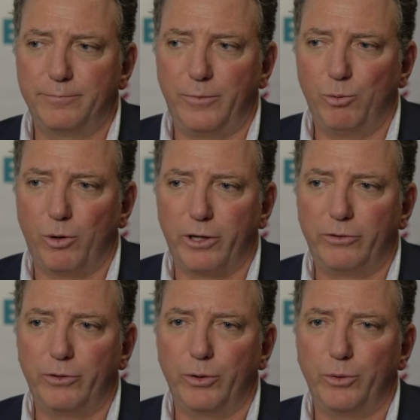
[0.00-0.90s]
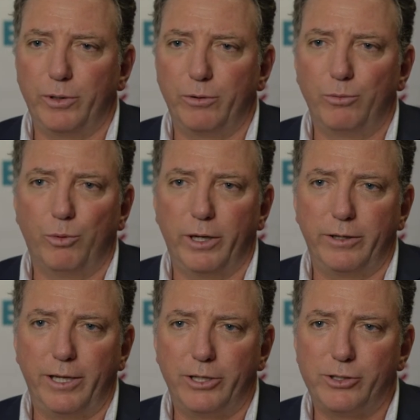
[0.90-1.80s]
you want to do and what
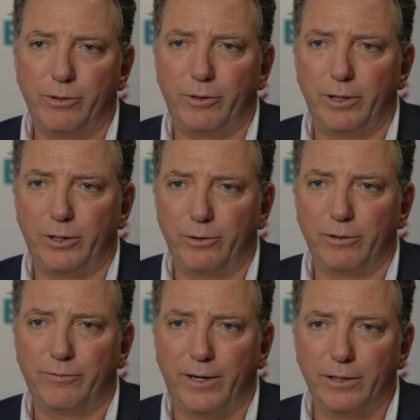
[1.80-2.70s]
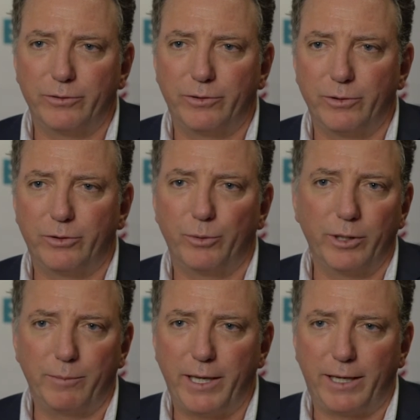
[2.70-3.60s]
niche you think you can follow to
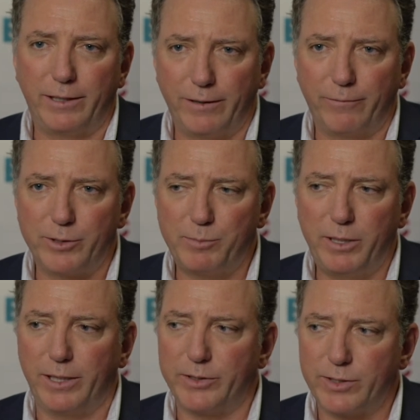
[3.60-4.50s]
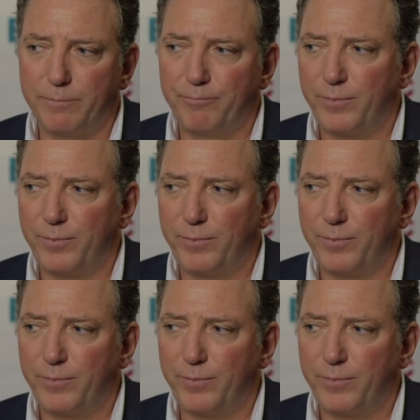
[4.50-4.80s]
really make a difference, because